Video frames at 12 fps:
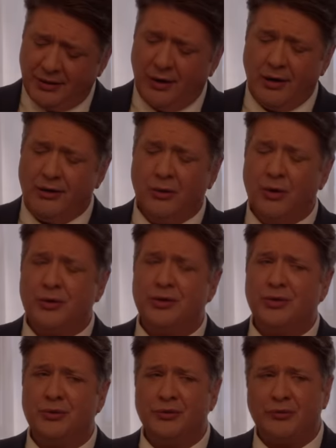There are no other
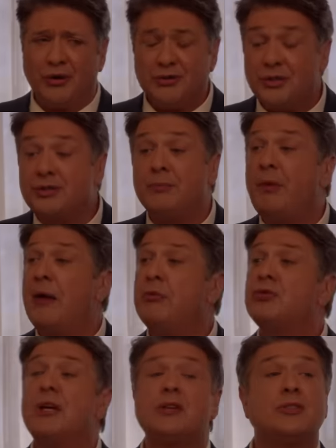universes. The Bible
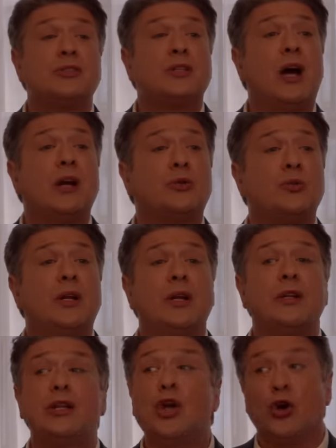tells us God
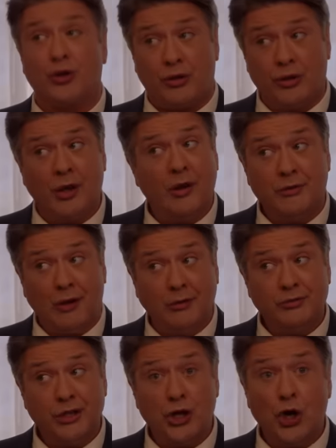created the earth,
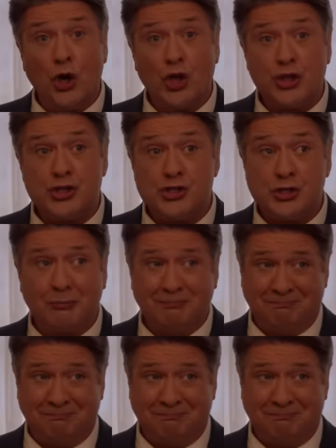not the earths.